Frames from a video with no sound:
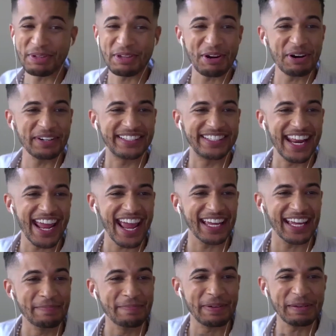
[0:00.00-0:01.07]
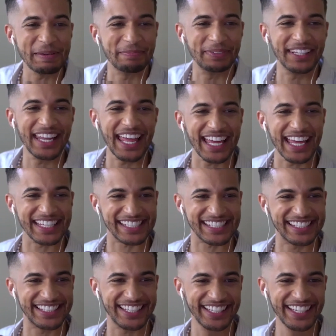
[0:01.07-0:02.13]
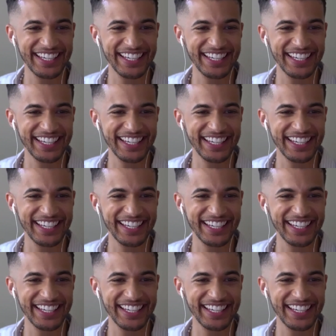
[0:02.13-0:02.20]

your day and be blessed.